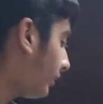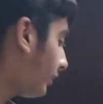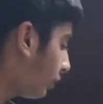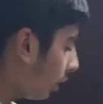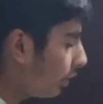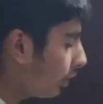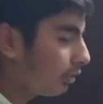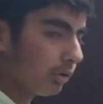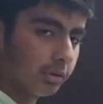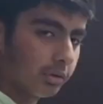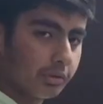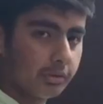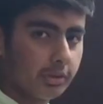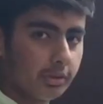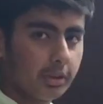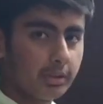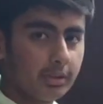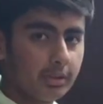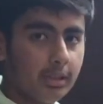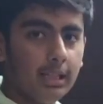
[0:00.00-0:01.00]

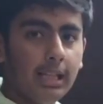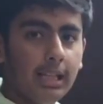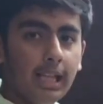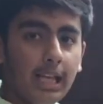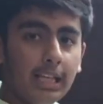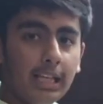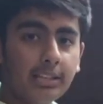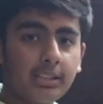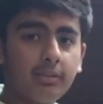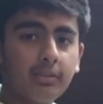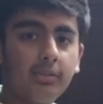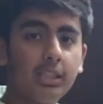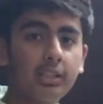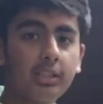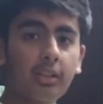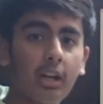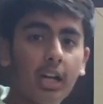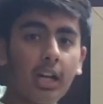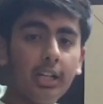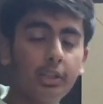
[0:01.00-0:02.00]
non-sonorous. As we
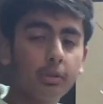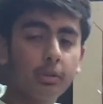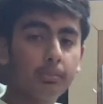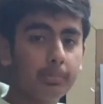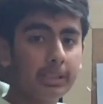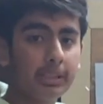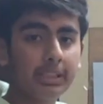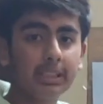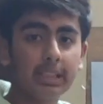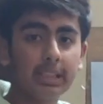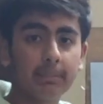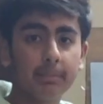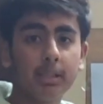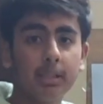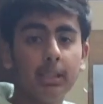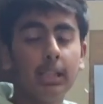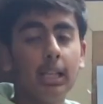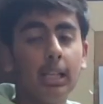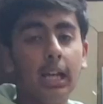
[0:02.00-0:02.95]
will try to beat them